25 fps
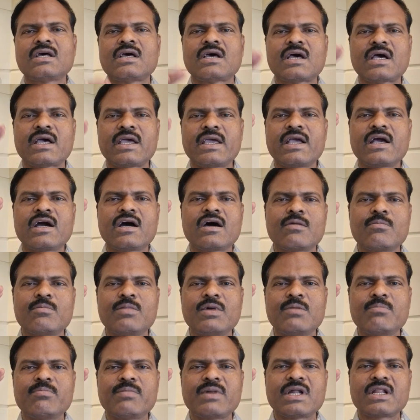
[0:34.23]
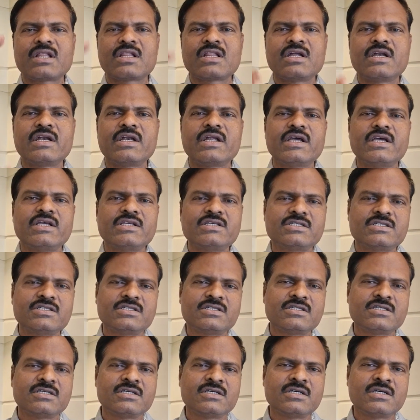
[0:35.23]
high carbon percentage,
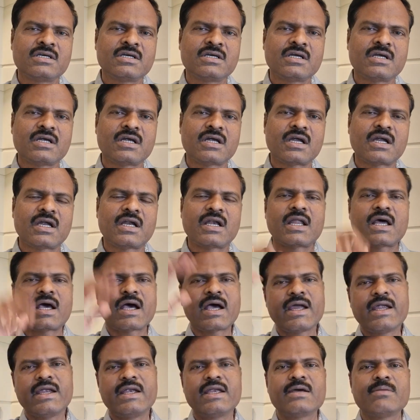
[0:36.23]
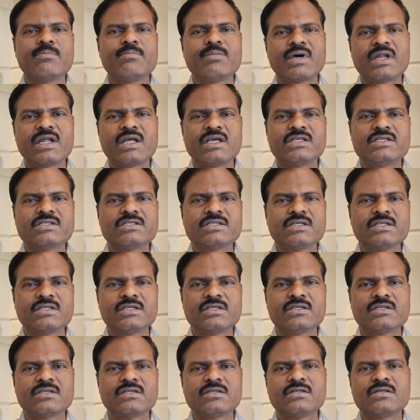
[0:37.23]
and high
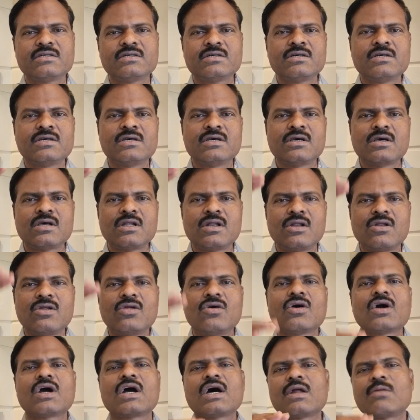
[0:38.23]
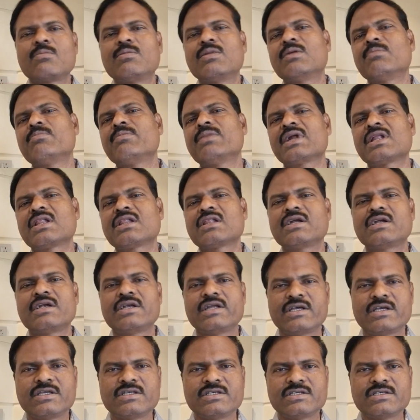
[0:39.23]
temperatures, low carbon
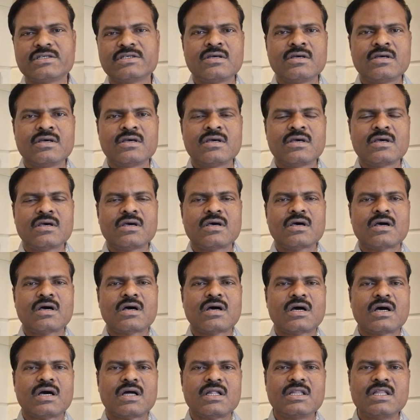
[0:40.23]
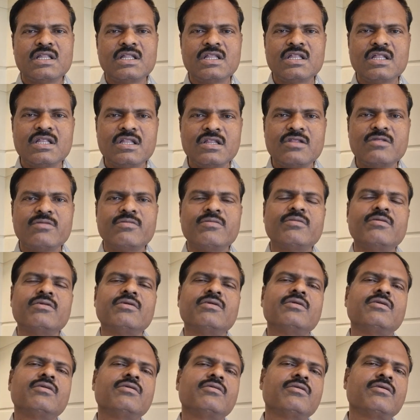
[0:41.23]
percentage. This is
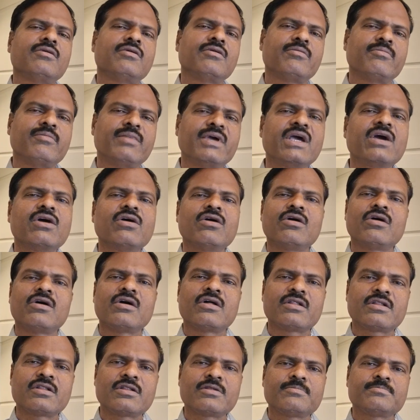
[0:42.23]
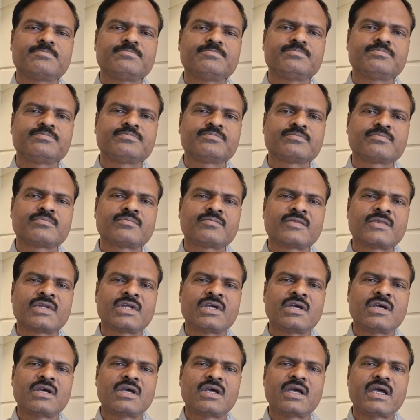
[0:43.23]
because
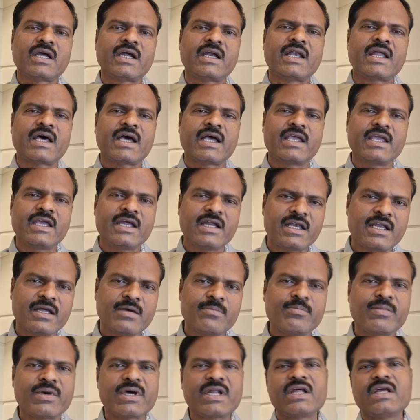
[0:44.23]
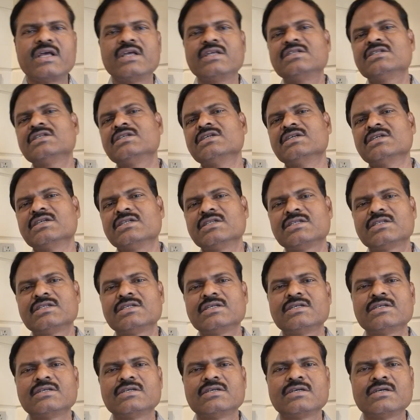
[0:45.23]
at higher temperatures
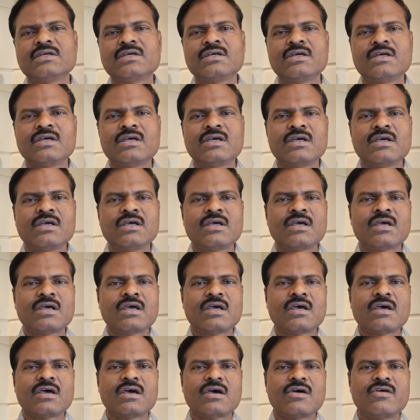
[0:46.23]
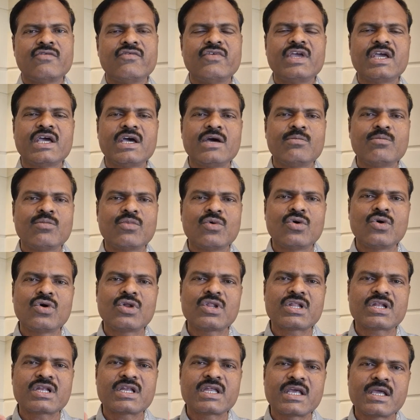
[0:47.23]
we have more
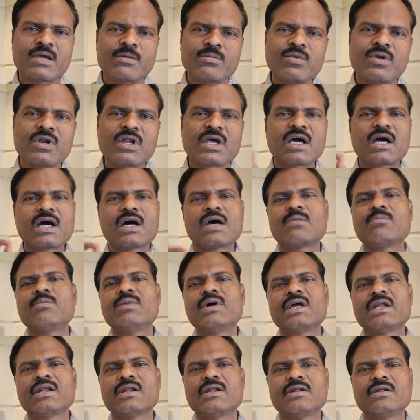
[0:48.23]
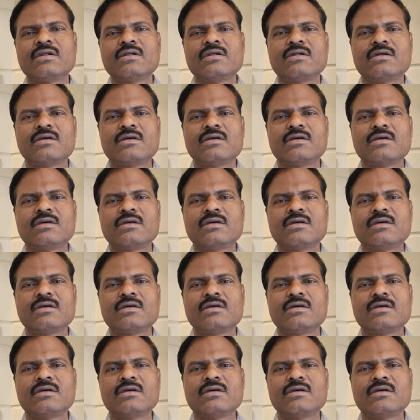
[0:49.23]
stable carbon,